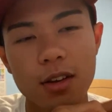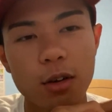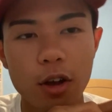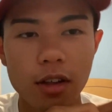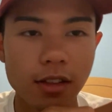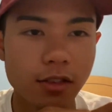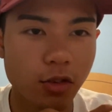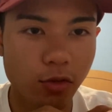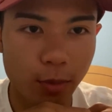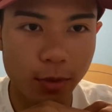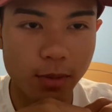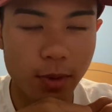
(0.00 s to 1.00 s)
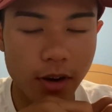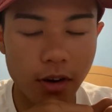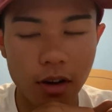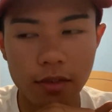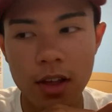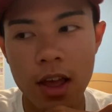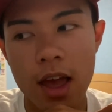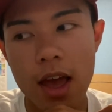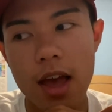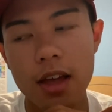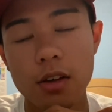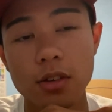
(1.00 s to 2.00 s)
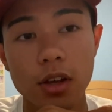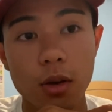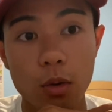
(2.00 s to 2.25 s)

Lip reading: okay, let's just rip this Band-Aid off. And I was like,